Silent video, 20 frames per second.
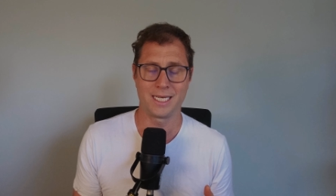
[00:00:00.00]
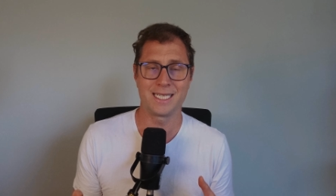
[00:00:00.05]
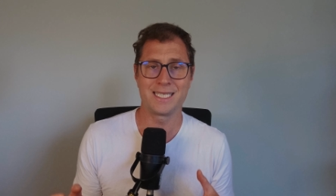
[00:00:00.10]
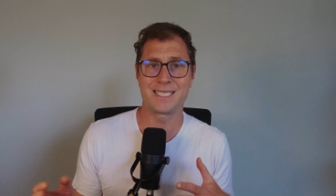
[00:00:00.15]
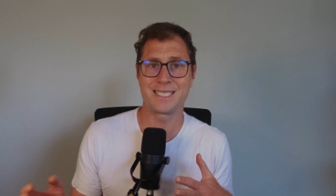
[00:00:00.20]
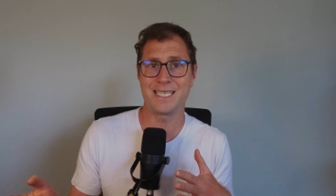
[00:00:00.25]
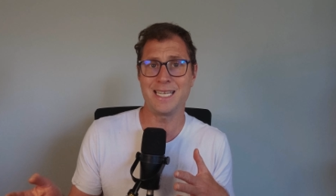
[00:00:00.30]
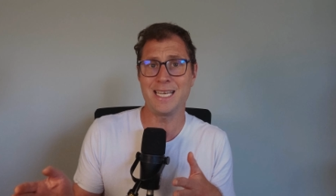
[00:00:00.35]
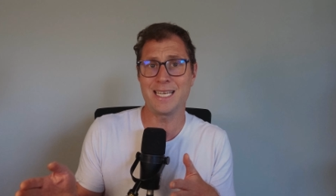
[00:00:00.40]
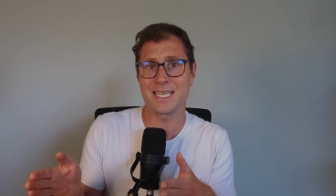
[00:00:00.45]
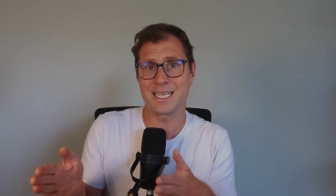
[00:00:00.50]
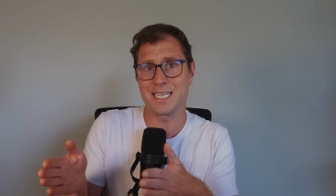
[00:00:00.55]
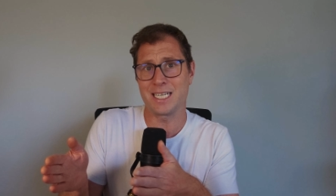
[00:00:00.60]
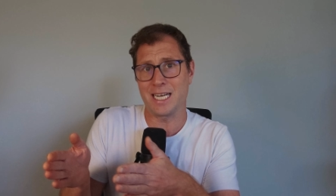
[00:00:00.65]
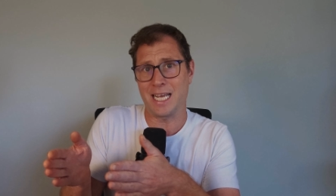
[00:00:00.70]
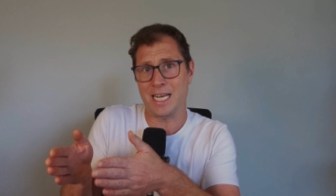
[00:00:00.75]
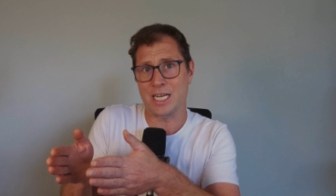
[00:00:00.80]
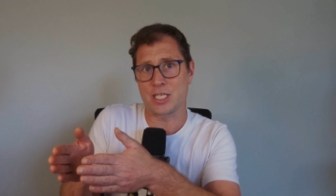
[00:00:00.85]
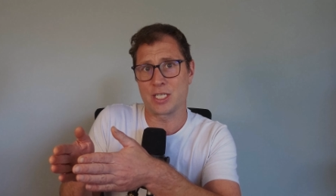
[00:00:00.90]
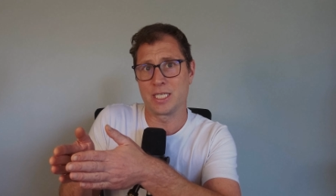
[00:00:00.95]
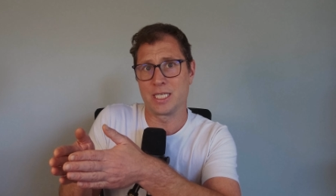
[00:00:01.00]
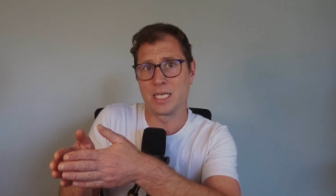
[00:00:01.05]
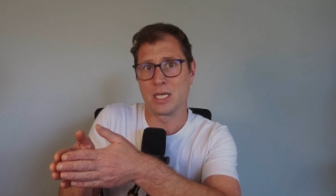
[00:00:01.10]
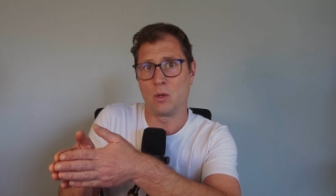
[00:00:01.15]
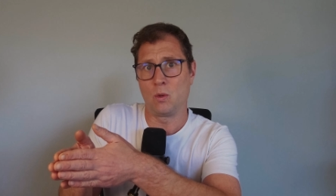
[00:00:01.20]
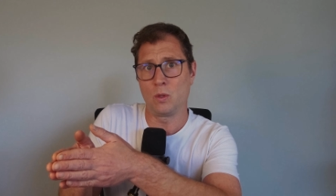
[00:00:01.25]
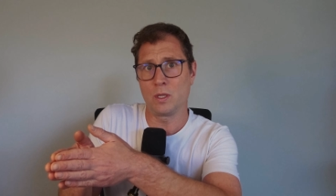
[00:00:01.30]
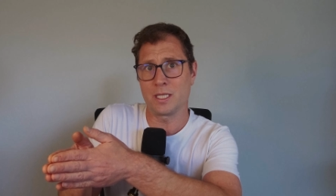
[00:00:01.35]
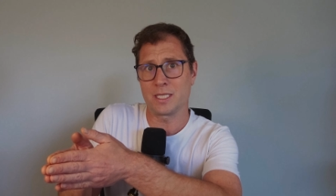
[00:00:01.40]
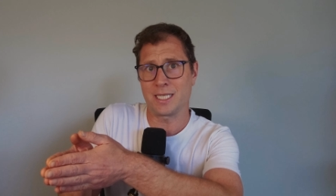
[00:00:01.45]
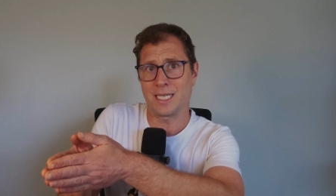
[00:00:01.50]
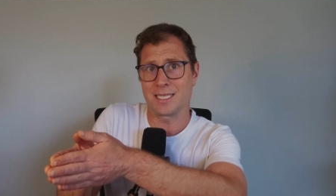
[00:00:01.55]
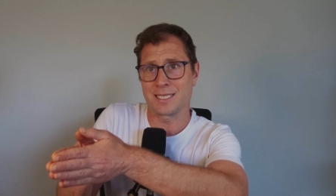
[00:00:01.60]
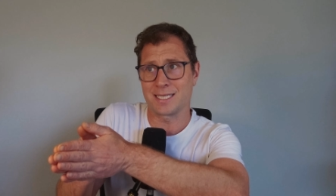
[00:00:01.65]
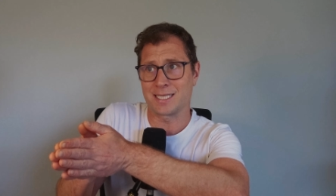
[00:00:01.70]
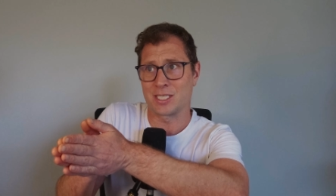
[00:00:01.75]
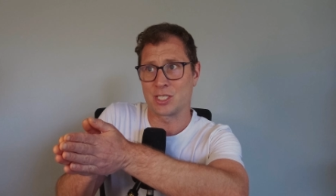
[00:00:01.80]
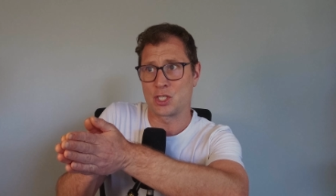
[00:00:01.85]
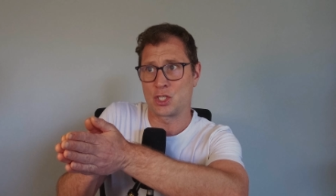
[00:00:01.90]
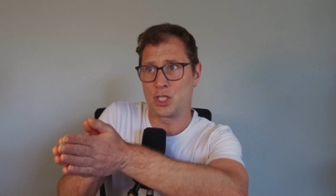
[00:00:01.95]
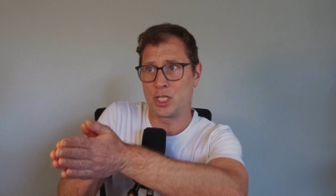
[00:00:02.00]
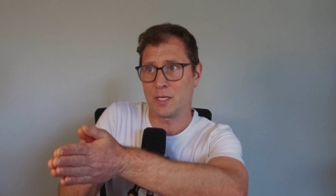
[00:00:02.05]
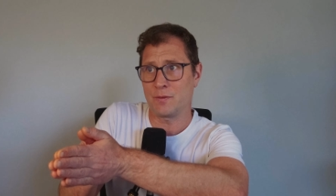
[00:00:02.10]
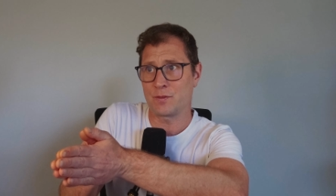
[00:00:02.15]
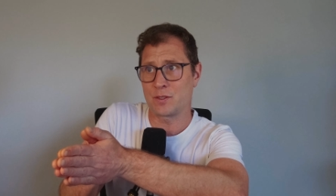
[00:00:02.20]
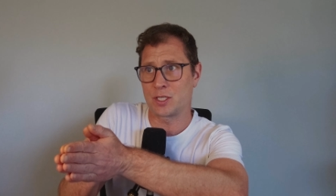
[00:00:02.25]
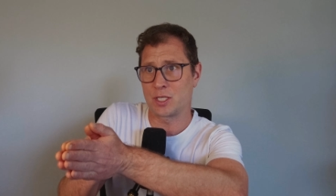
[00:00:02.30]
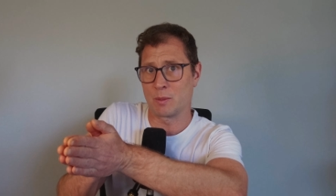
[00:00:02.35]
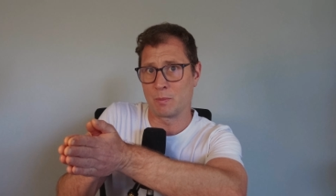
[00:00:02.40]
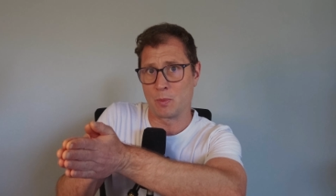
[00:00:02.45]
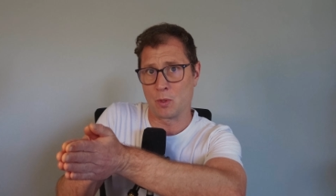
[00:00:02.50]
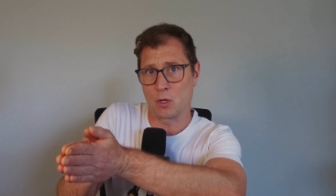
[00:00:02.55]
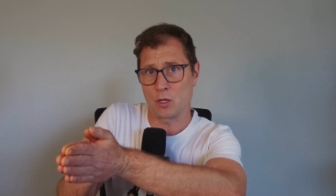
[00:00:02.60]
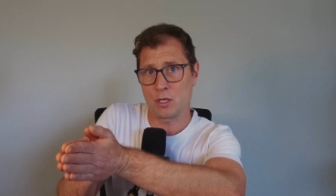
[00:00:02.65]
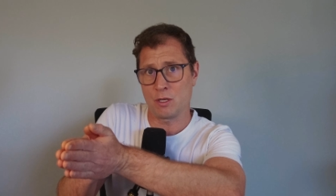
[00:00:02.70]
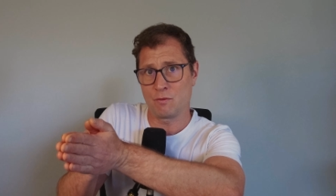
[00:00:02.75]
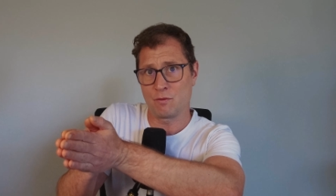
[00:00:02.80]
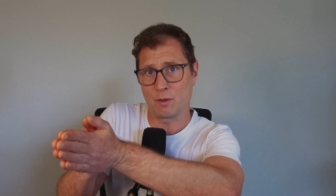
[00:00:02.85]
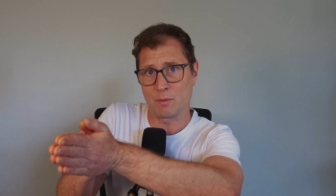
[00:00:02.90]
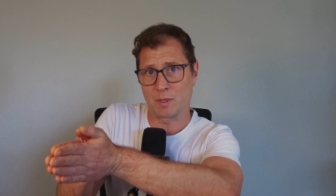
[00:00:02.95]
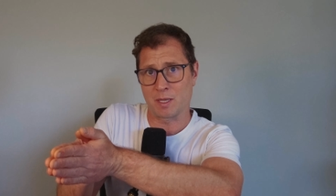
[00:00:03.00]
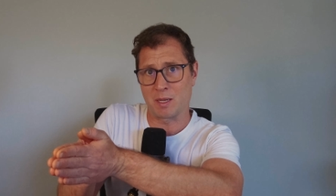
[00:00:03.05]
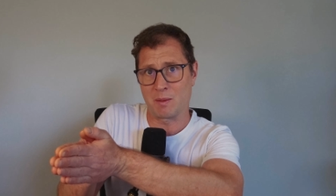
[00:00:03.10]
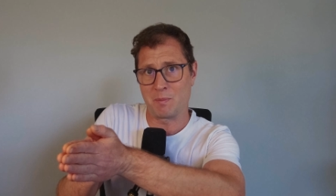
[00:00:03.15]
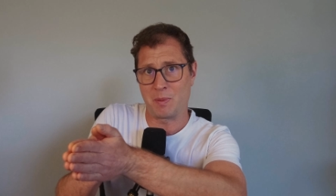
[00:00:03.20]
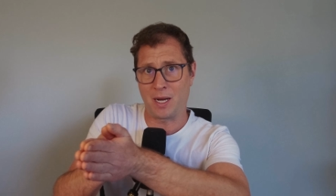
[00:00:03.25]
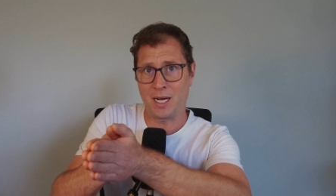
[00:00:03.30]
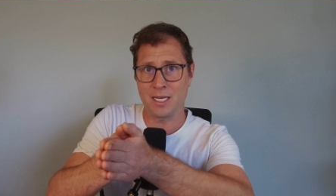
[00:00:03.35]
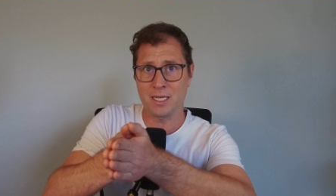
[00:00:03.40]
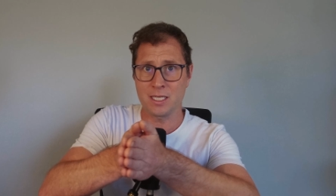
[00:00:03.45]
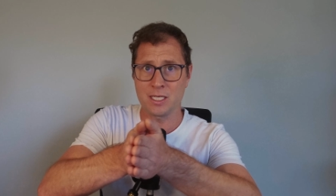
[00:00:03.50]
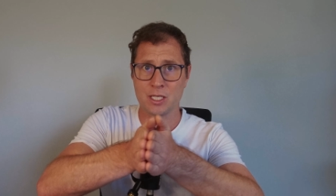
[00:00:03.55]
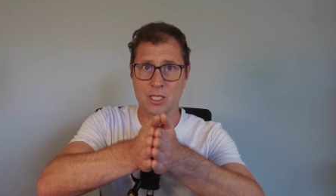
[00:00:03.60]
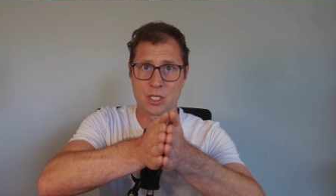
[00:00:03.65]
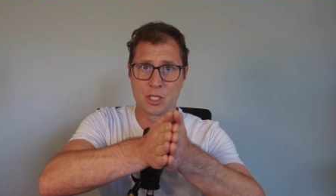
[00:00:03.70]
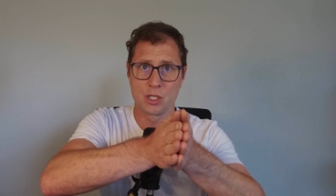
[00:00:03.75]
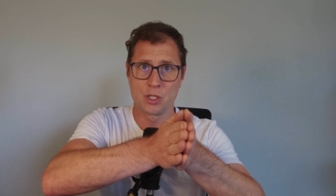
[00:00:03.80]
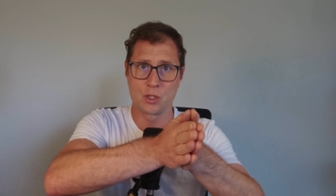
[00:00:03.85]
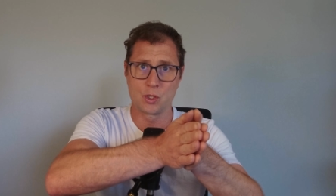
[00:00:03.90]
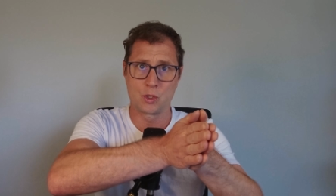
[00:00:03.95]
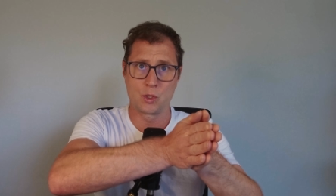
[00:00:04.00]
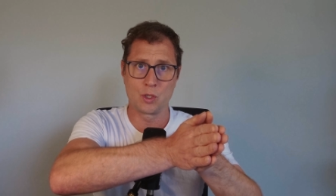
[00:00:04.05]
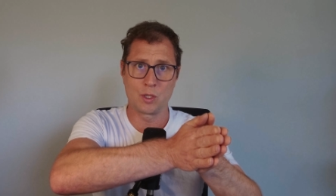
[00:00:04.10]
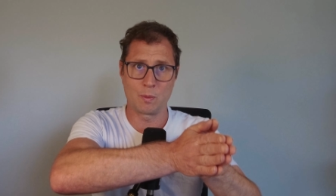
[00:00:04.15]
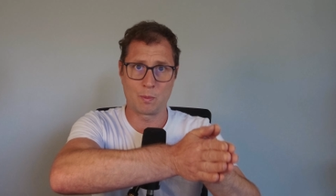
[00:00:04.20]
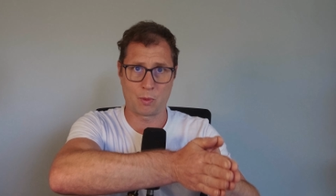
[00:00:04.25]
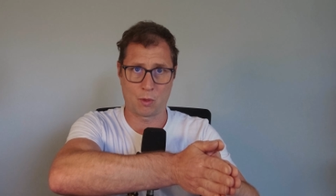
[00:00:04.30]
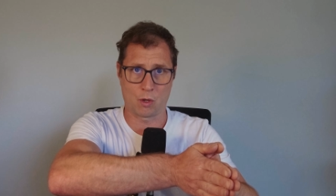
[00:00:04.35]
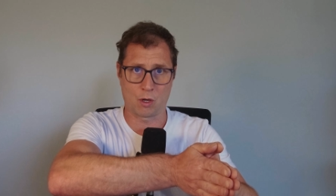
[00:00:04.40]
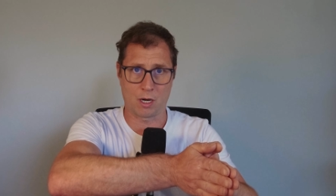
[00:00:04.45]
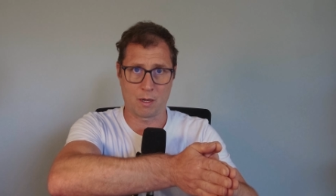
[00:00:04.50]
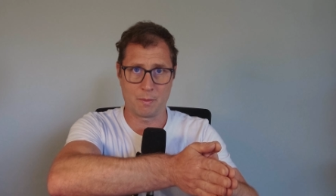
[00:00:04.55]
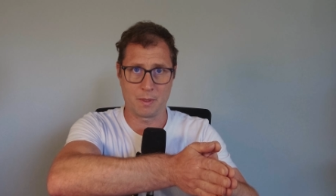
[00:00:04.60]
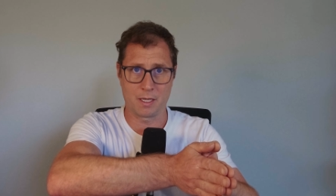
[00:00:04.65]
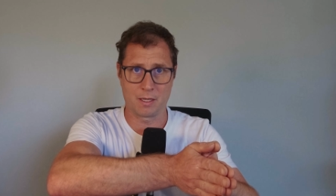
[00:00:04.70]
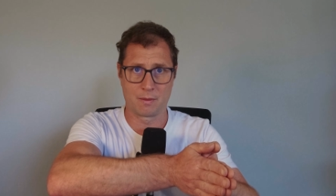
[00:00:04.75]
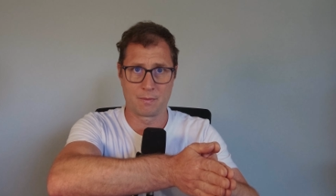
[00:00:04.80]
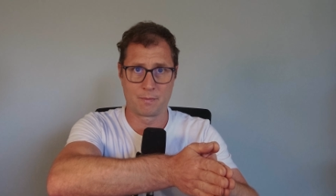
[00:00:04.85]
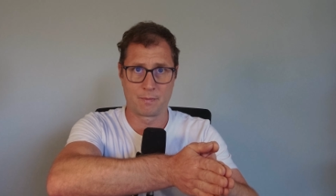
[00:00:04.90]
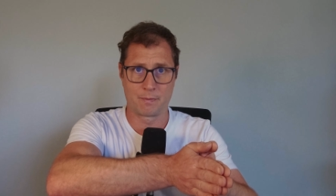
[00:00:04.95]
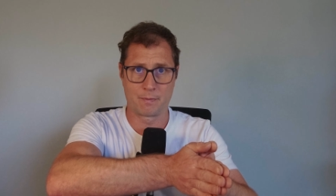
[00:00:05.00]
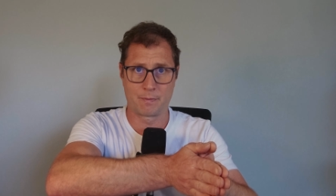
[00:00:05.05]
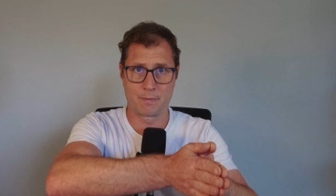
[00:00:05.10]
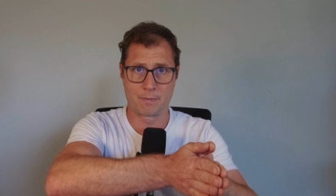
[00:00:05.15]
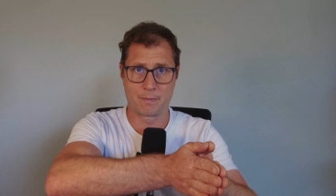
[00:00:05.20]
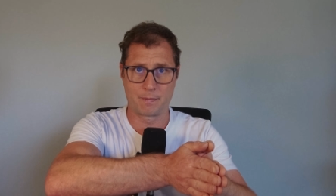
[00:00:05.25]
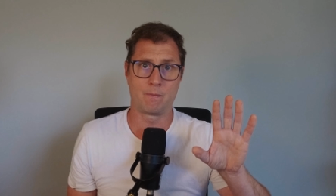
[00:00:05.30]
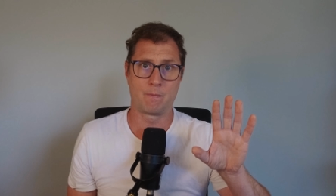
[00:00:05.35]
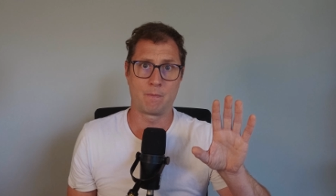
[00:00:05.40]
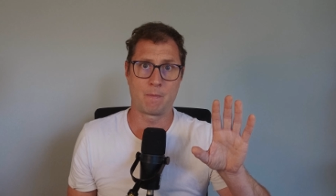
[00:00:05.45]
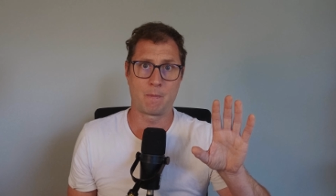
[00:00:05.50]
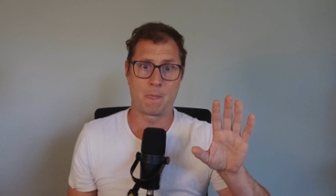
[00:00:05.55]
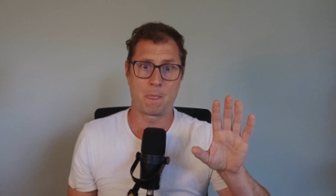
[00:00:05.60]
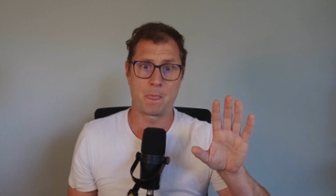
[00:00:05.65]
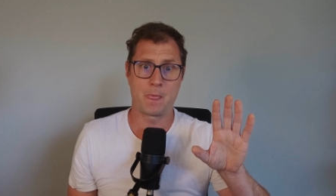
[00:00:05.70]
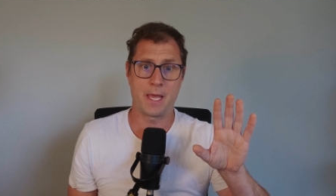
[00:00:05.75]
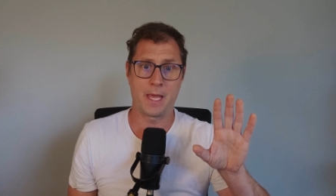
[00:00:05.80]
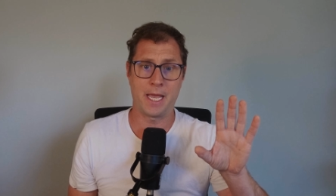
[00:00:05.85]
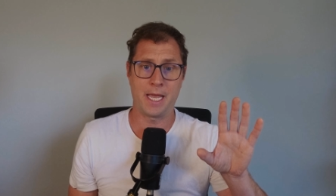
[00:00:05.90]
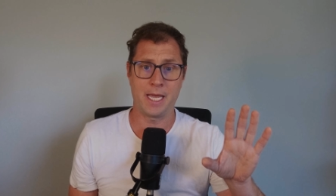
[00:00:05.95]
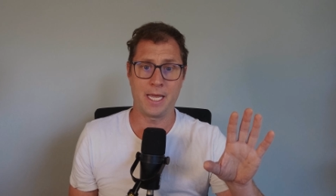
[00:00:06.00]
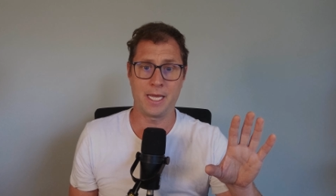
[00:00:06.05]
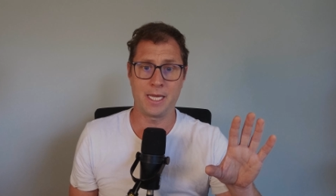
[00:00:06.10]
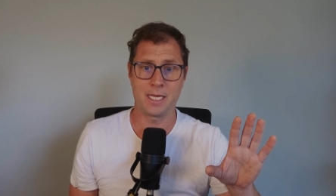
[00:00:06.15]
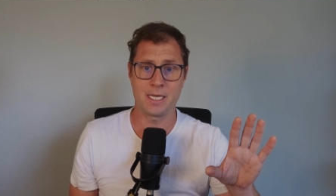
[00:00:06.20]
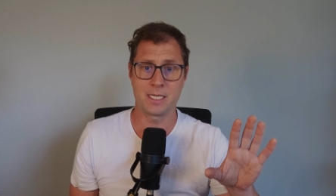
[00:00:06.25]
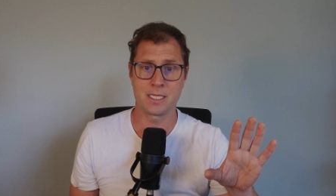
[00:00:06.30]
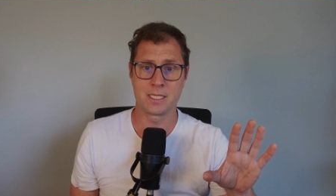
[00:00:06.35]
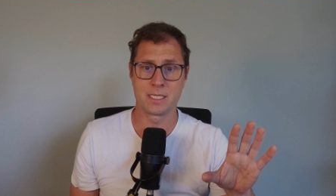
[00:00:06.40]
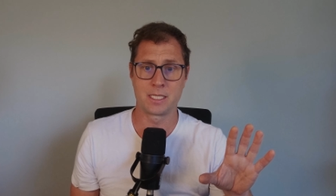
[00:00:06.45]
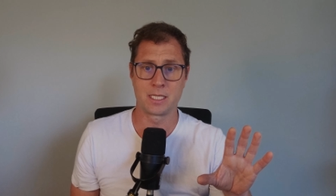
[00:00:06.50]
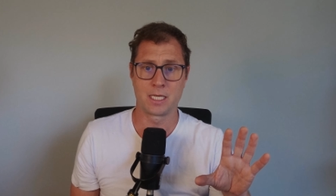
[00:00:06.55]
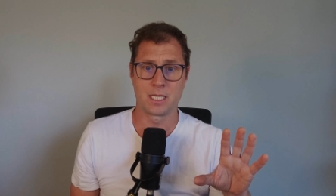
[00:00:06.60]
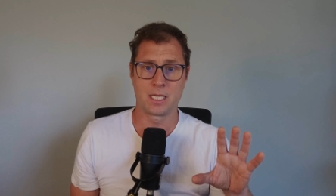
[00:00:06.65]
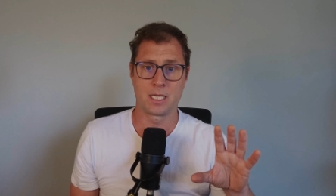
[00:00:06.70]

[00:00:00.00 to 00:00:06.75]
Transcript: Instead, it actually, all it does is shifts the burden from the compiler to the programmer. And